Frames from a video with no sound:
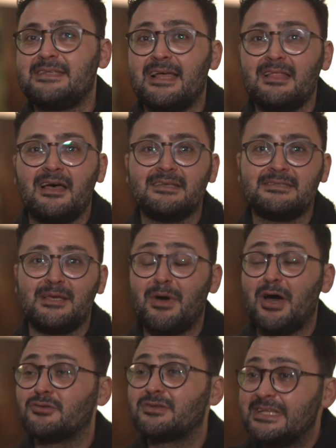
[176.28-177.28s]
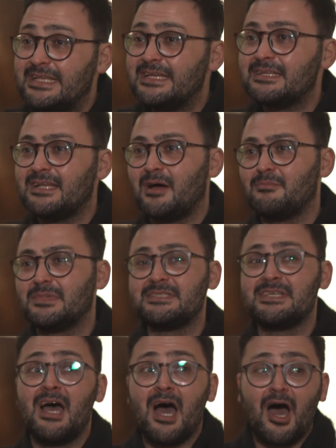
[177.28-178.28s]
tell us about clear numbers,
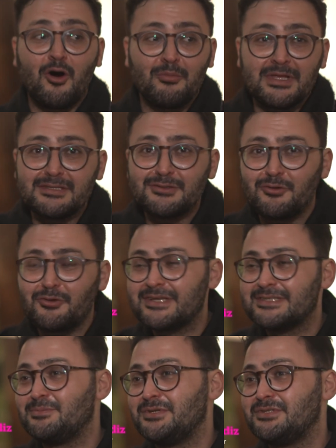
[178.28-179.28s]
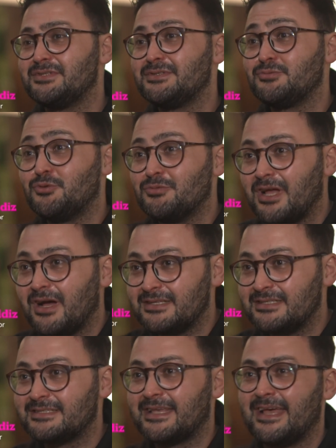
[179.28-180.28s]
how many solo exhibitions women
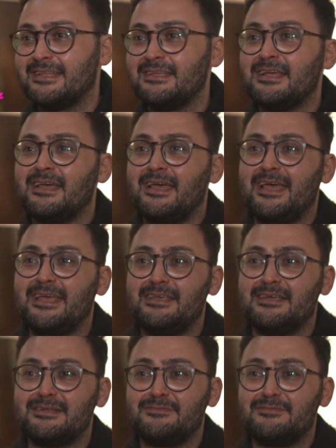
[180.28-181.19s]
artists get a year